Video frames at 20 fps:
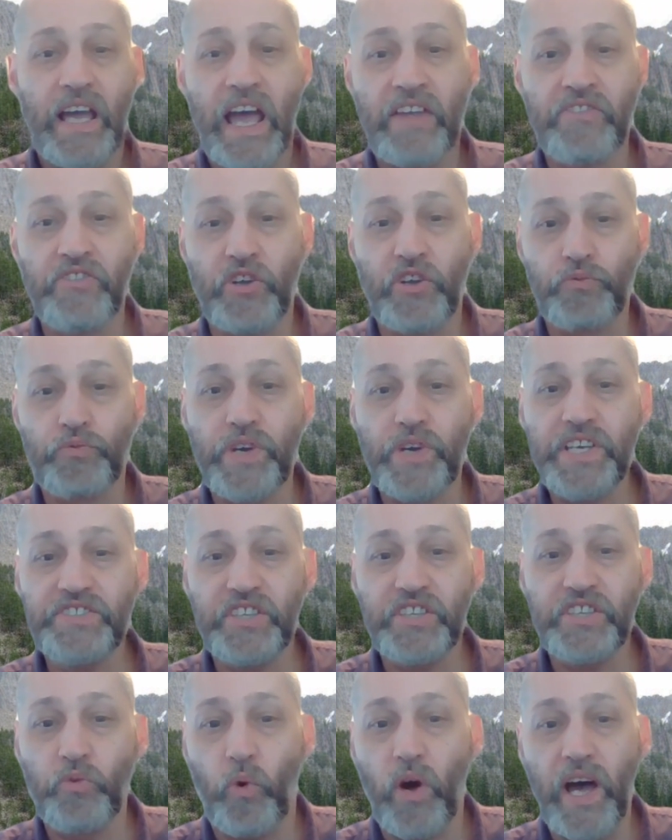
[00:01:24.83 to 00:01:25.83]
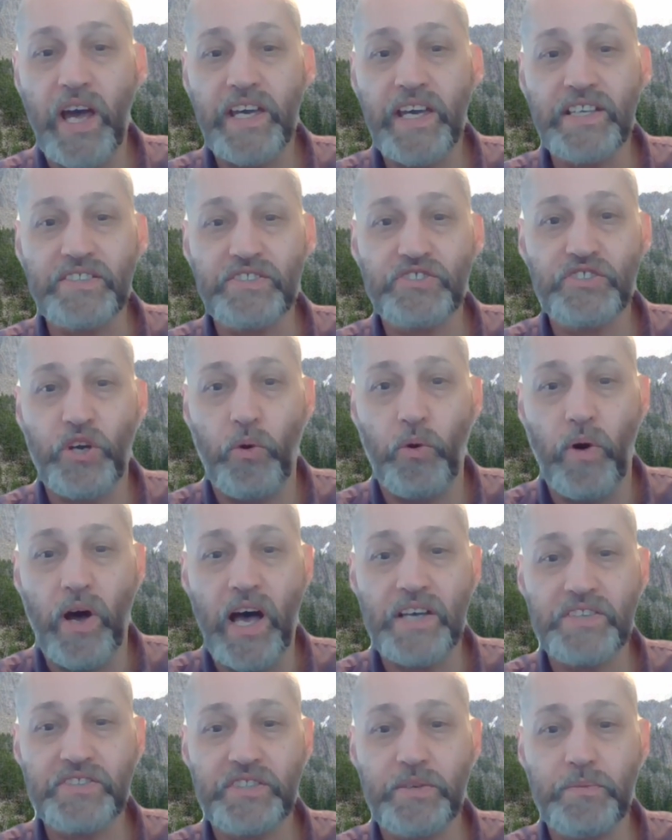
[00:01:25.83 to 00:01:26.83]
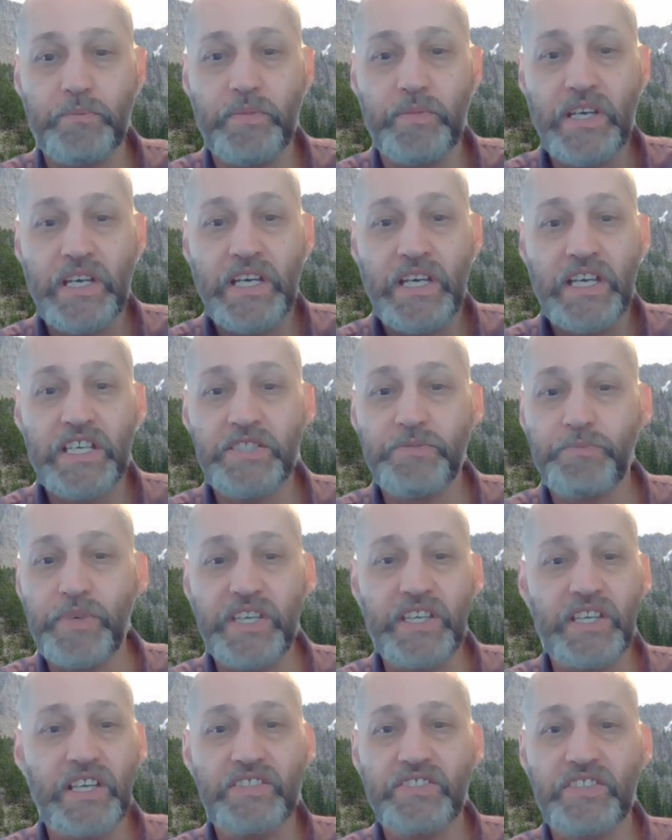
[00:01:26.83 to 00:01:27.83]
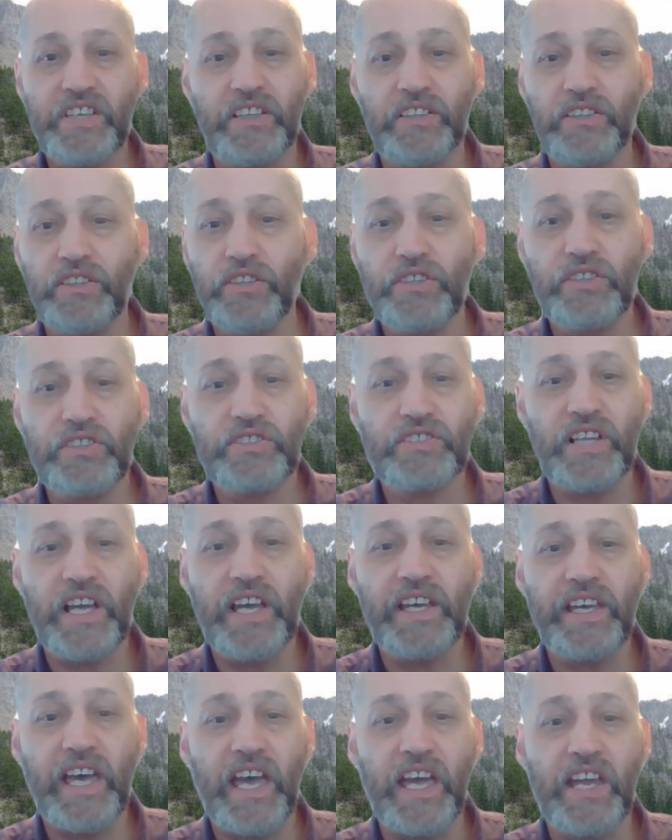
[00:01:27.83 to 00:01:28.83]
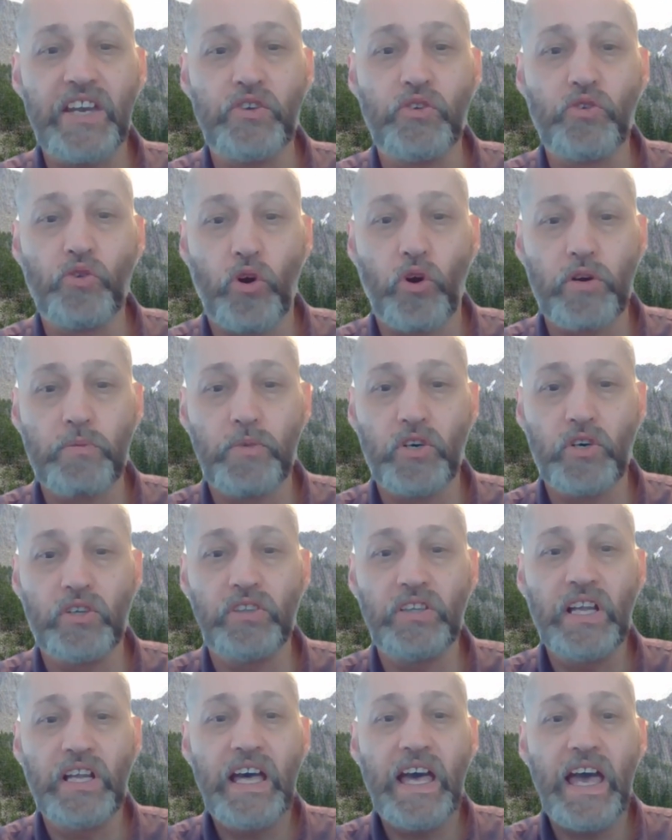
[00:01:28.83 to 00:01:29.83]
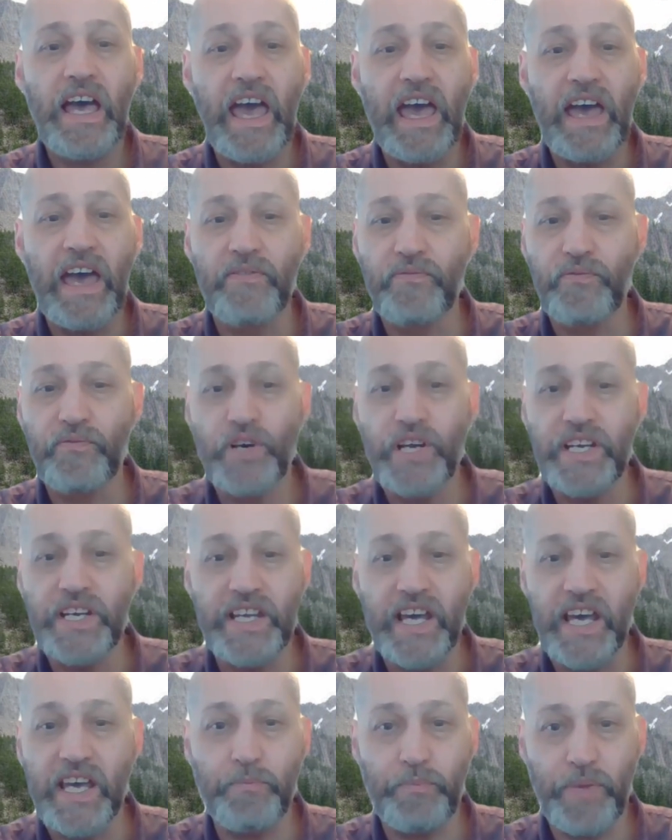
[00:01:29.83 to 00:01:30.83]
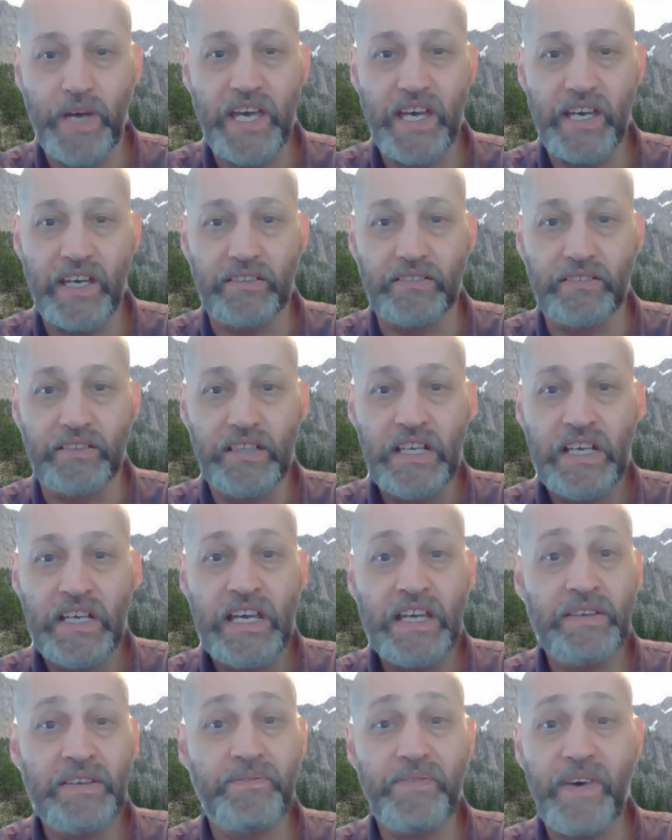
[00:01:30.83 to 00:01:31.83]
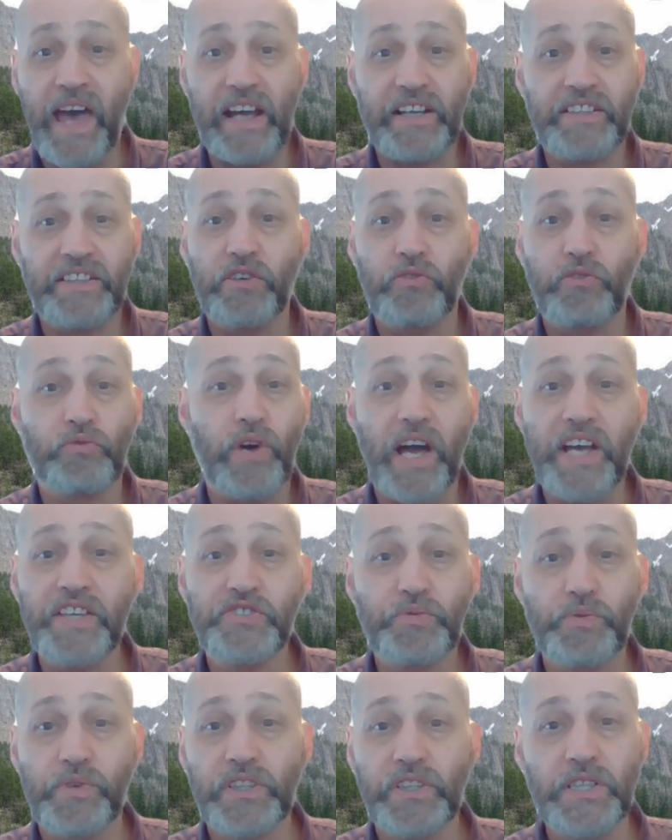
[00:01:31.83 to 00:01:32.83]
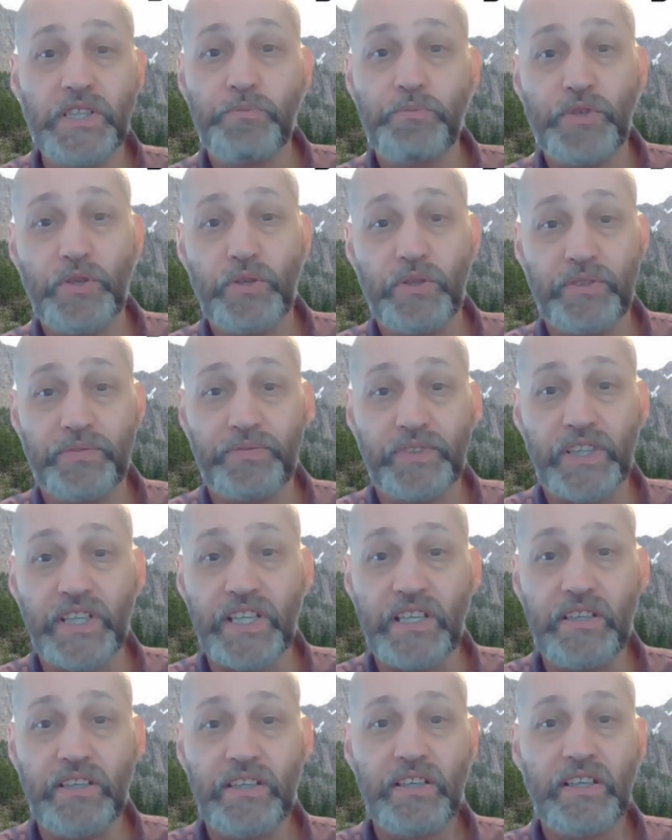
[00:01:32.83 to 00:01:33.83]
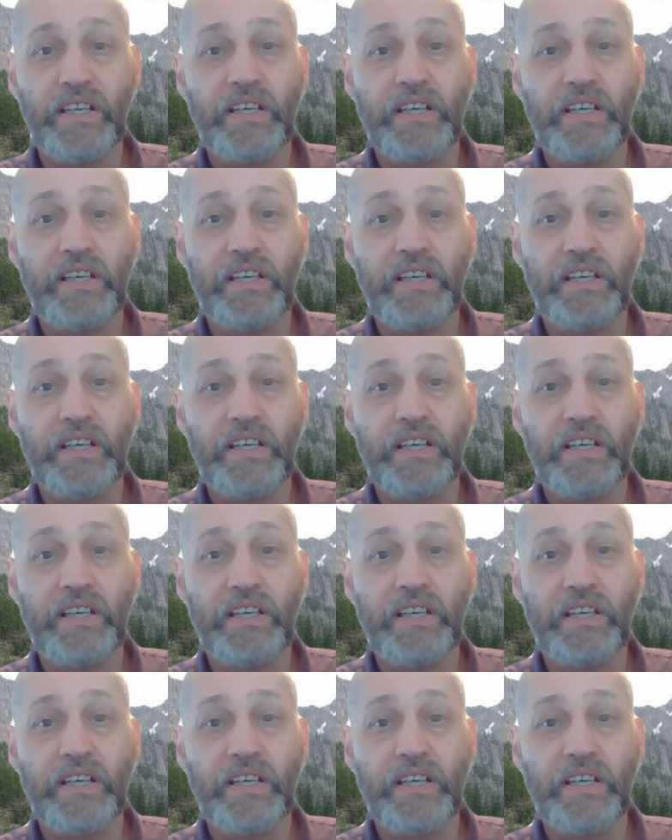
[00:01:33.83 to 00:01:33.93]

And the reason why it's so awesome is because it looks like a normal everyday pen. In fact, it writes really beautifully.